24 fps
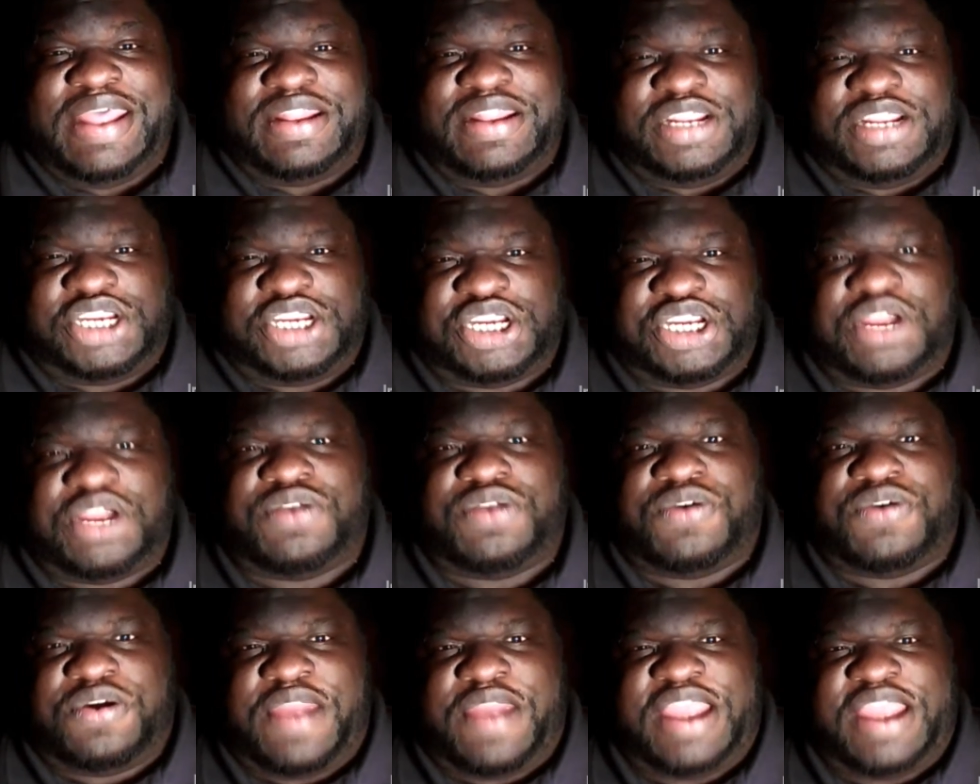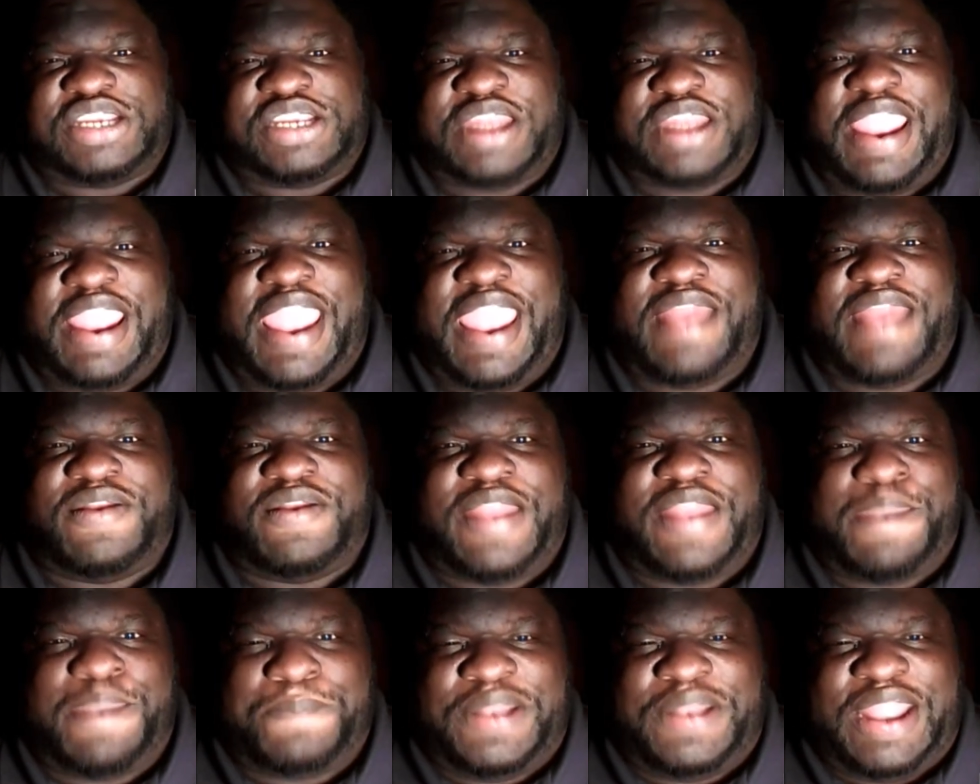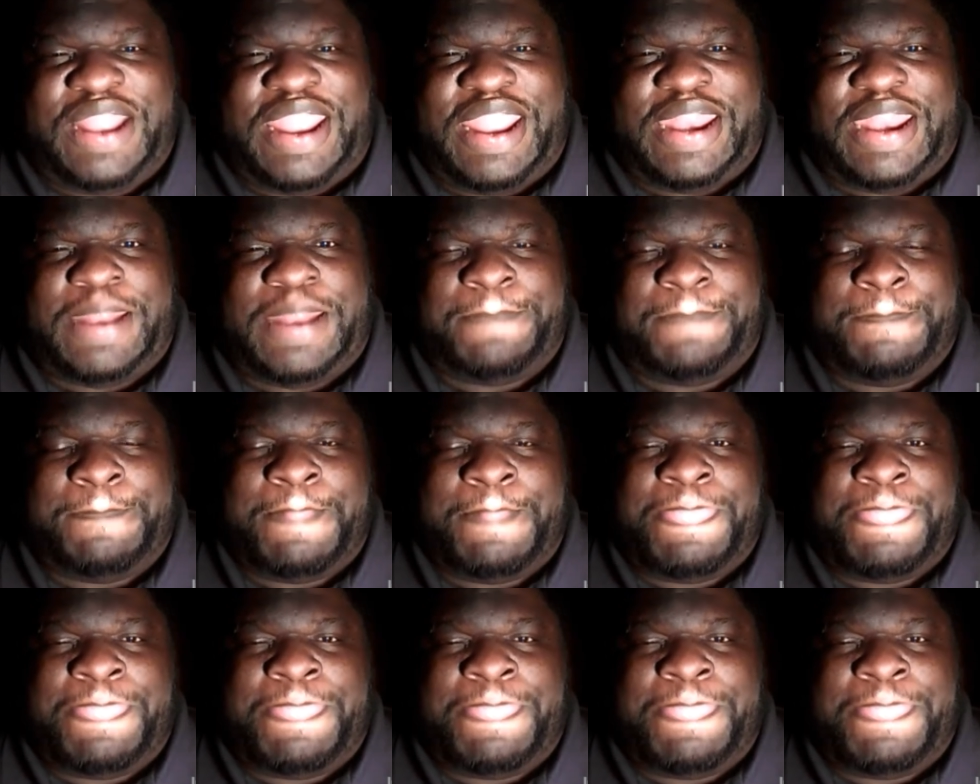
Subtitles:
the shuttle crash they had on that planet.